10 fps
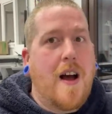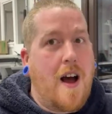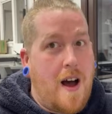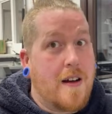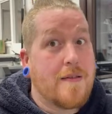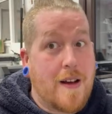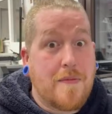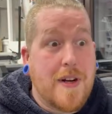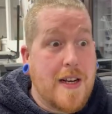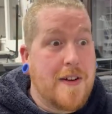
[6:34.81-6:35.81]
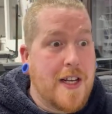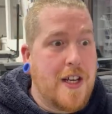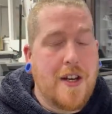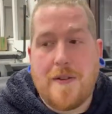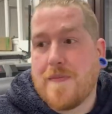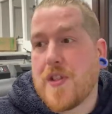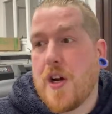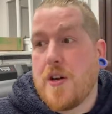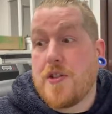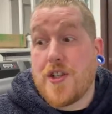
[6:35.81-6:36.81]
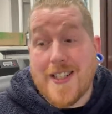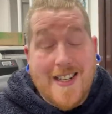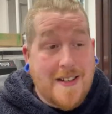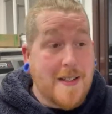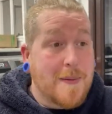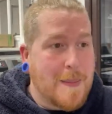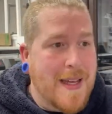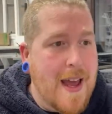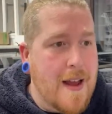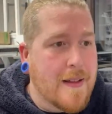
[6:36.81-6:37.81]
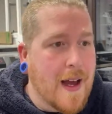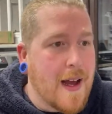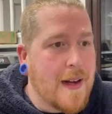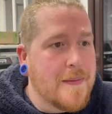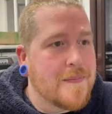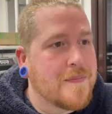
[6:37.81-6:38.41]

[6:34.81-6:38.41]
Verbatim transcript: Uh, like really, really cute. So Sugar Daddies will be getting that.